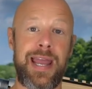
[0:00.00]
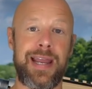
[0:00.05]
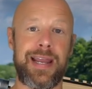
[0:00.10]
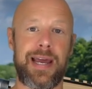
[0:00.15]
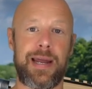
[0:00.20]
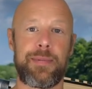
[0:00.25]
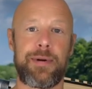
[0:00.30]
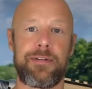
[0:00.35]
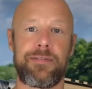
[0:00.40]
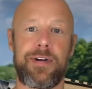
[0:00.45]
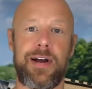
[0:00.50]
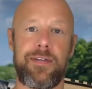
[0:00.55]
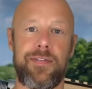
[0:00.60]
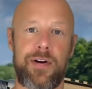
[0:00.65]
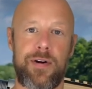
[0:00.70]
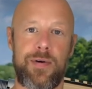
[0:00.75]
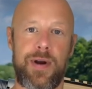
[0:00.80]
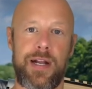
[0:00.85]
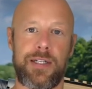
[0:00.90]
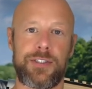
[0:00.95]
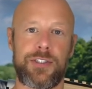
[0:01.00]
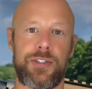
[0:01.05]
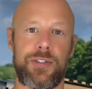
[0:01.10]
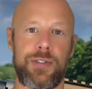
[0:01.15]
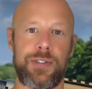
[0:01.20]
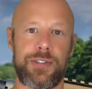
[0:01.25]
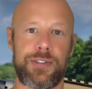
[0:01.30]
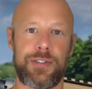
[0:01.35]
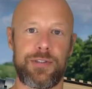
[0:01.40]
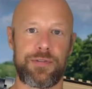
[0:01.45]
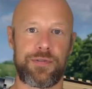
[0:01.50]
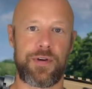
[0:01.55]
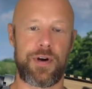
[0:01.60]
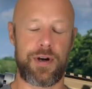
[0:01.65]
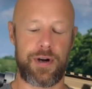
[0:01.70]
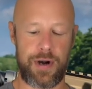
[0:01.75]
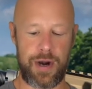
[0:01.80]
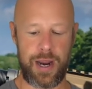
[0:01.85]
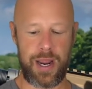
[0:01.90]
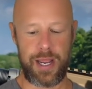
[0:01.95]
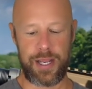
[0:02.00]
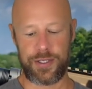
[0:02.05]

Got about 500 rounds through it so far.